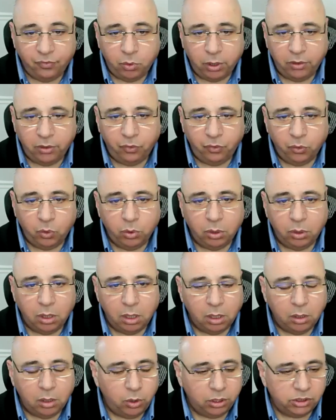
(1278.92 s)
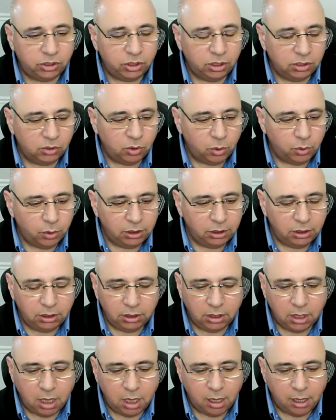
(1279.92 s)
quite a few questions already